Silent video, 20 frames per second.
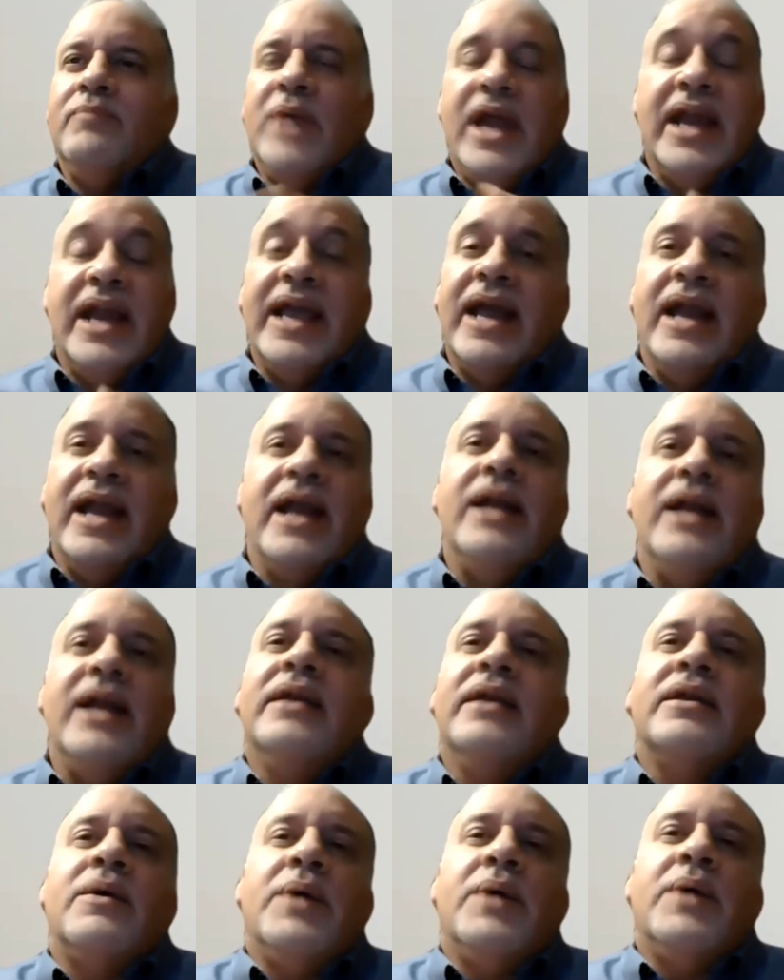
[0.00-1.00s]
And again, any
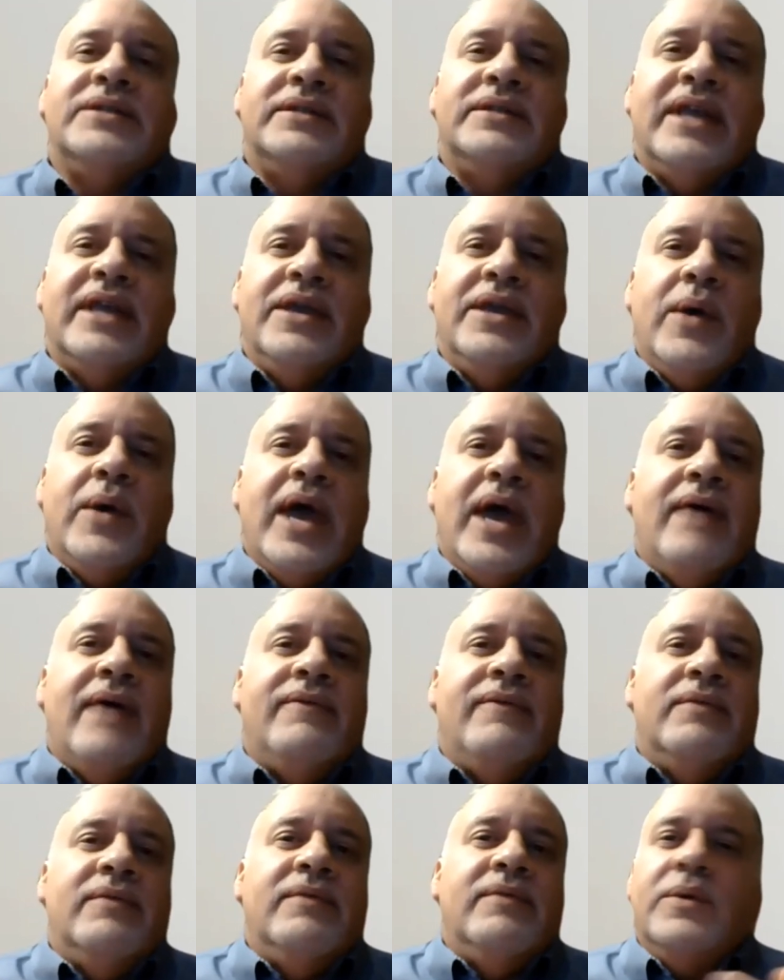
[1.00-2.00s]
other questions that you have
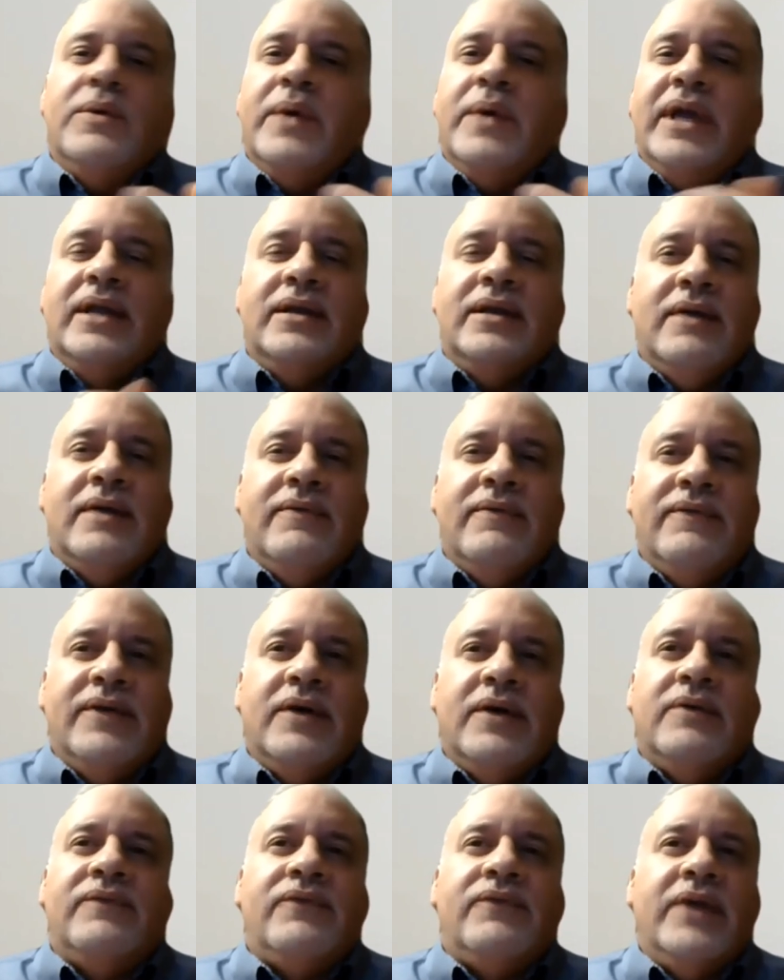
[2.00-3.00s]
in between,
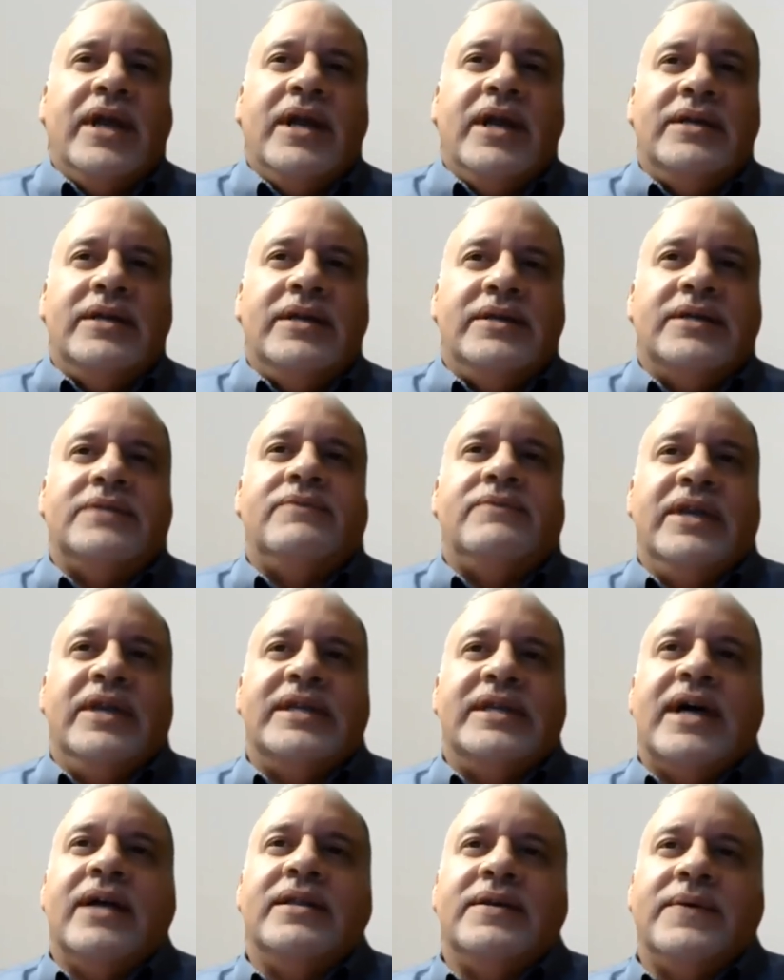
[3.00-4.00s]
feel free to just reach
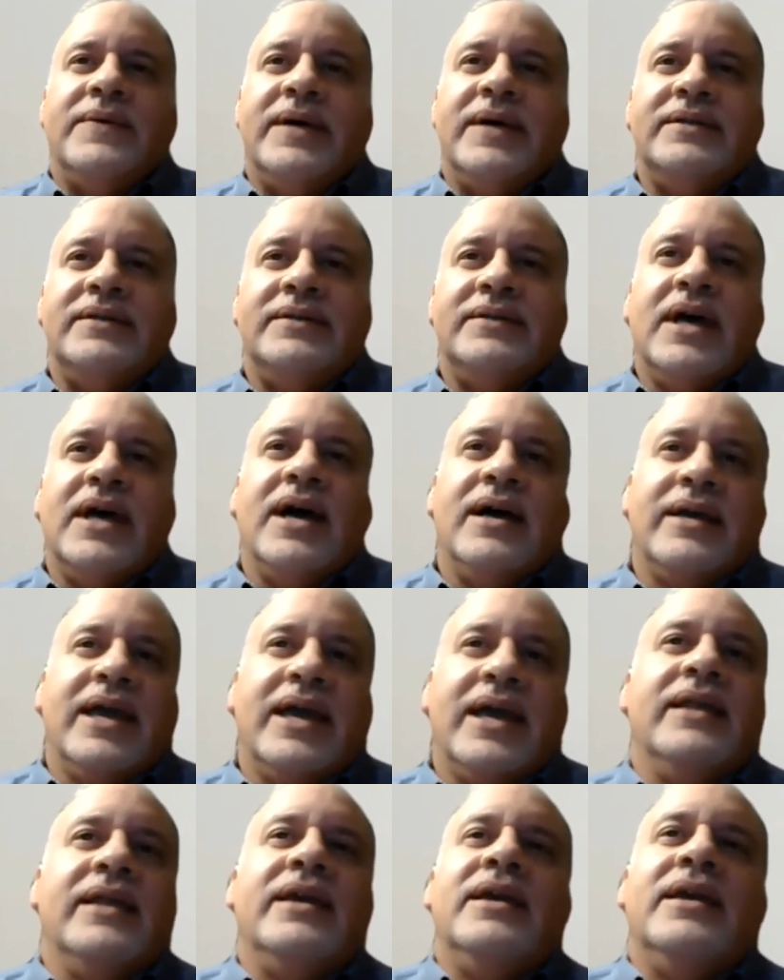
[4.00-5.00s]
out to us.
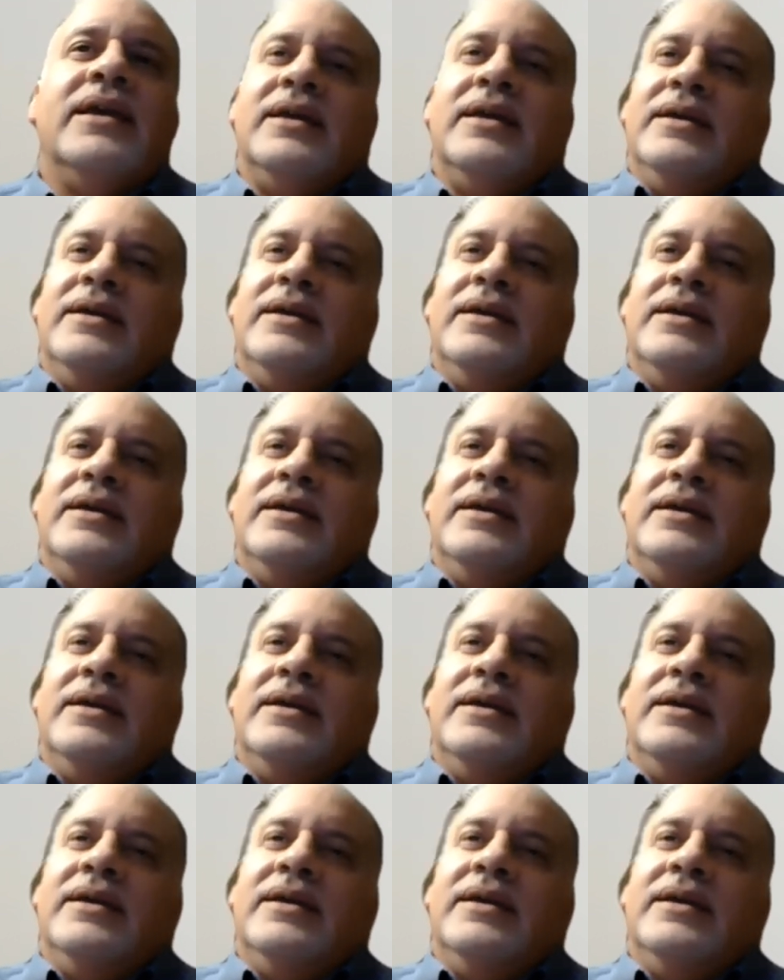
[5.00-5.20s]
Kelly?